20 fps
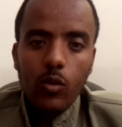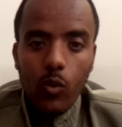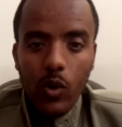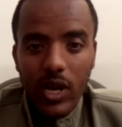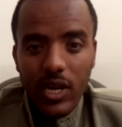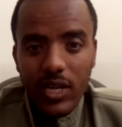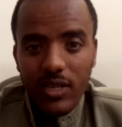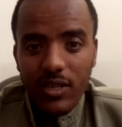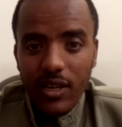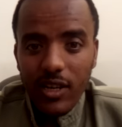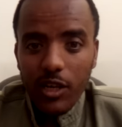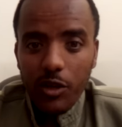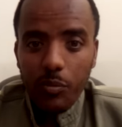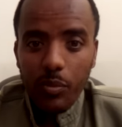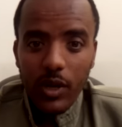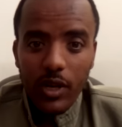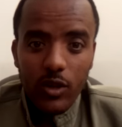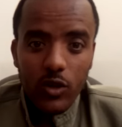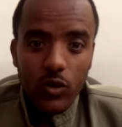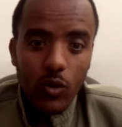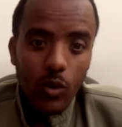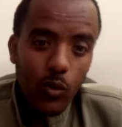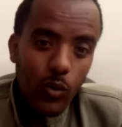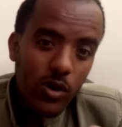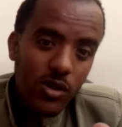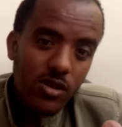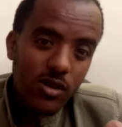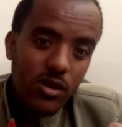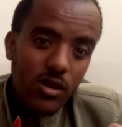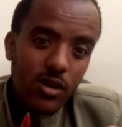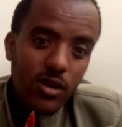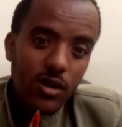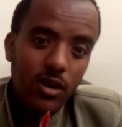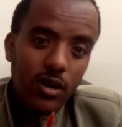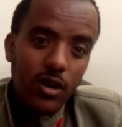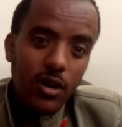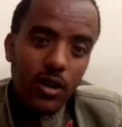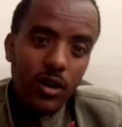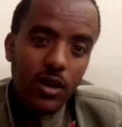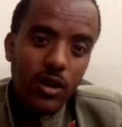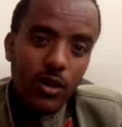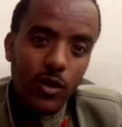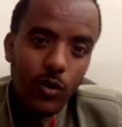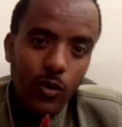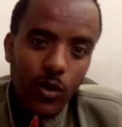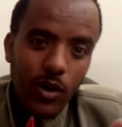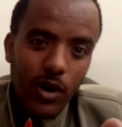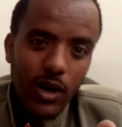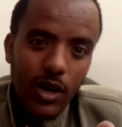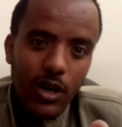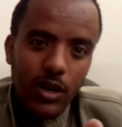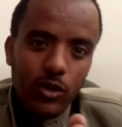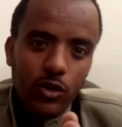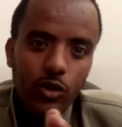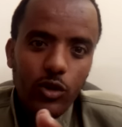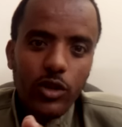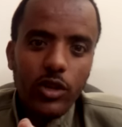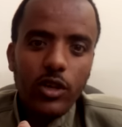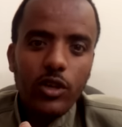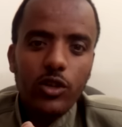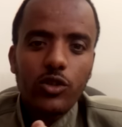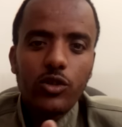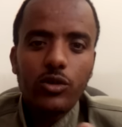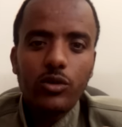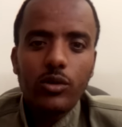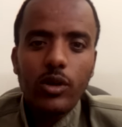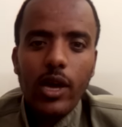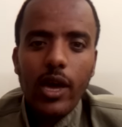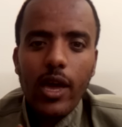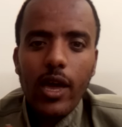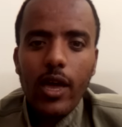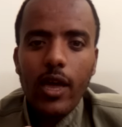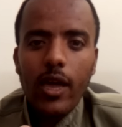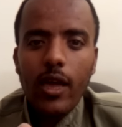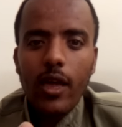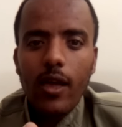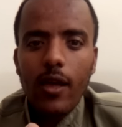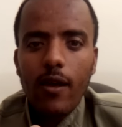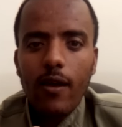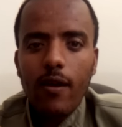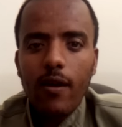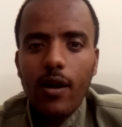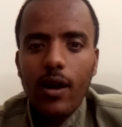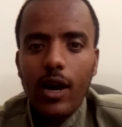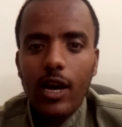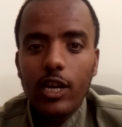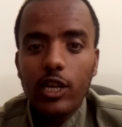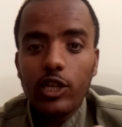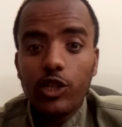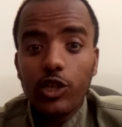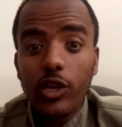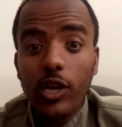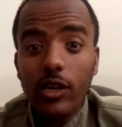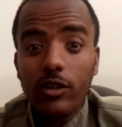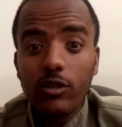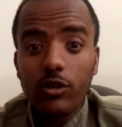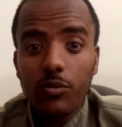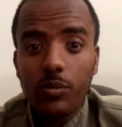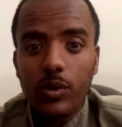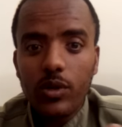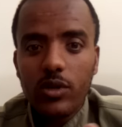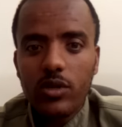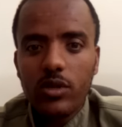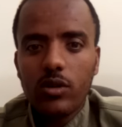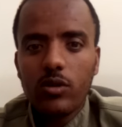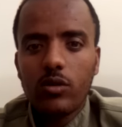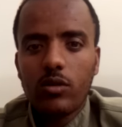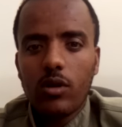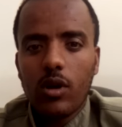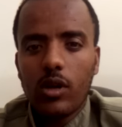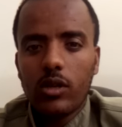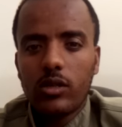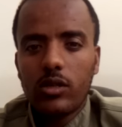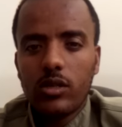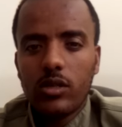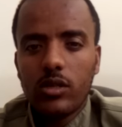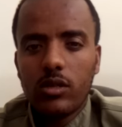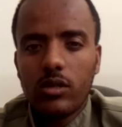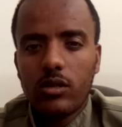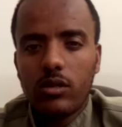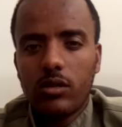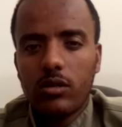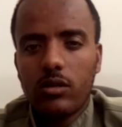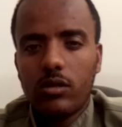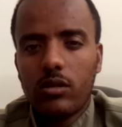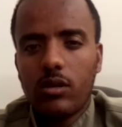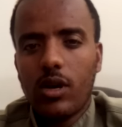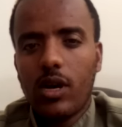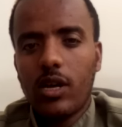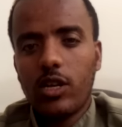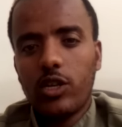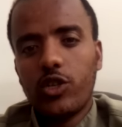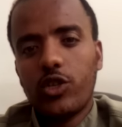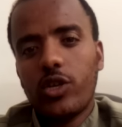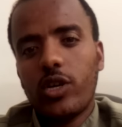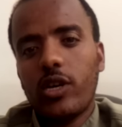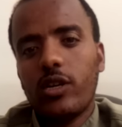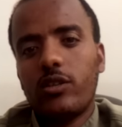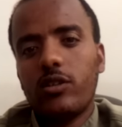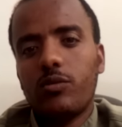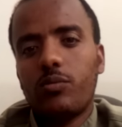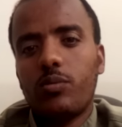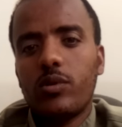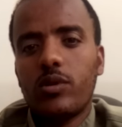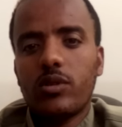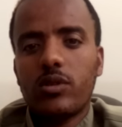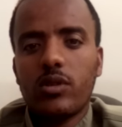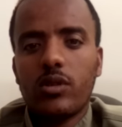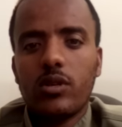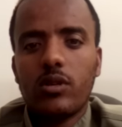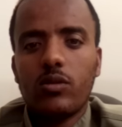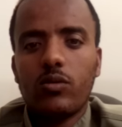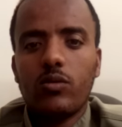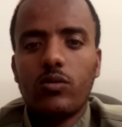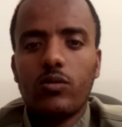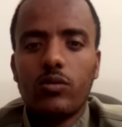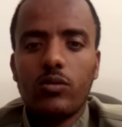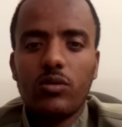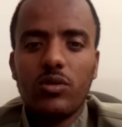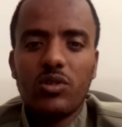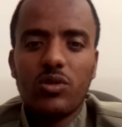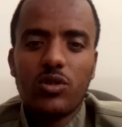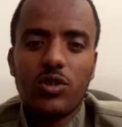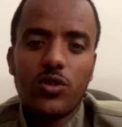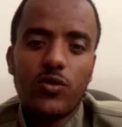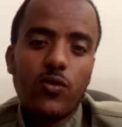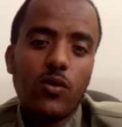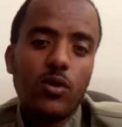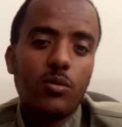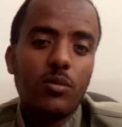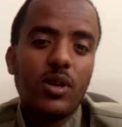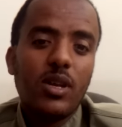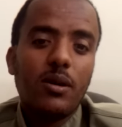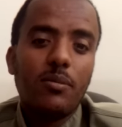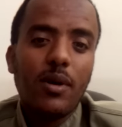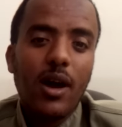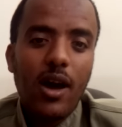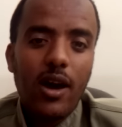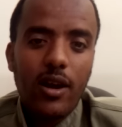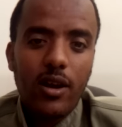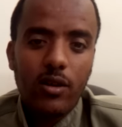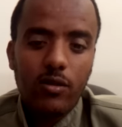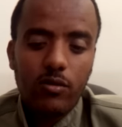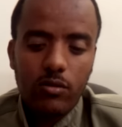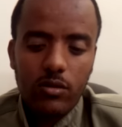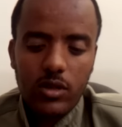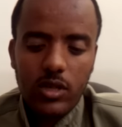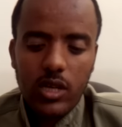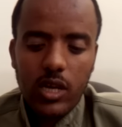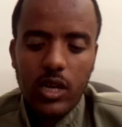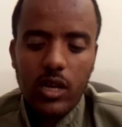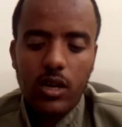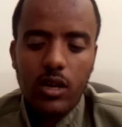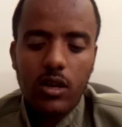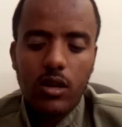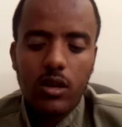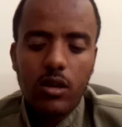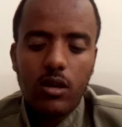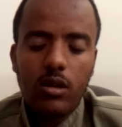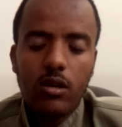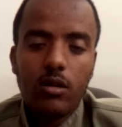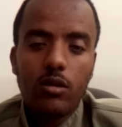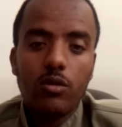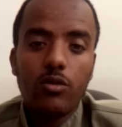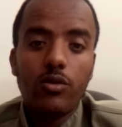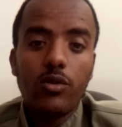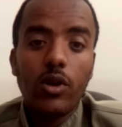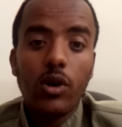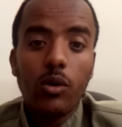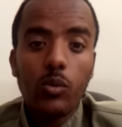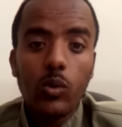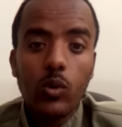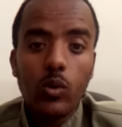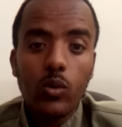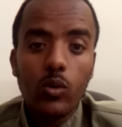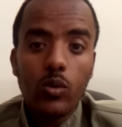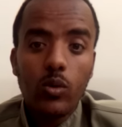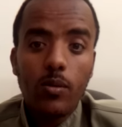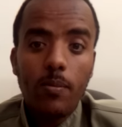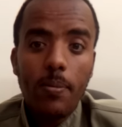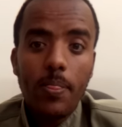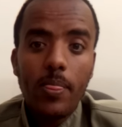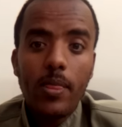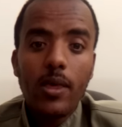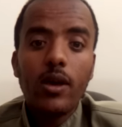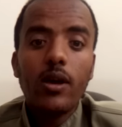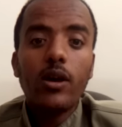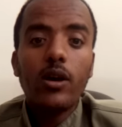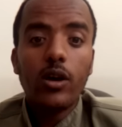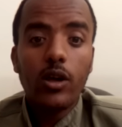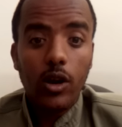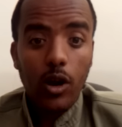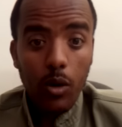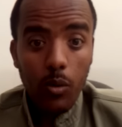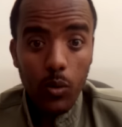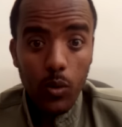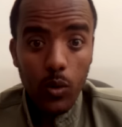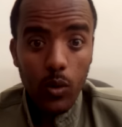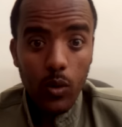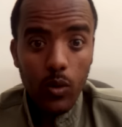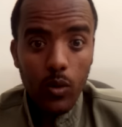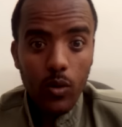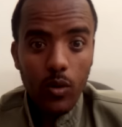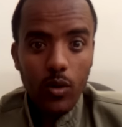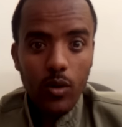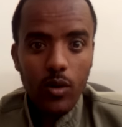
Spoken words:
Wednesday depends on whether you are talking to an educated person or not. An educated person who uses formal Amharic would say Rabu. Rabu.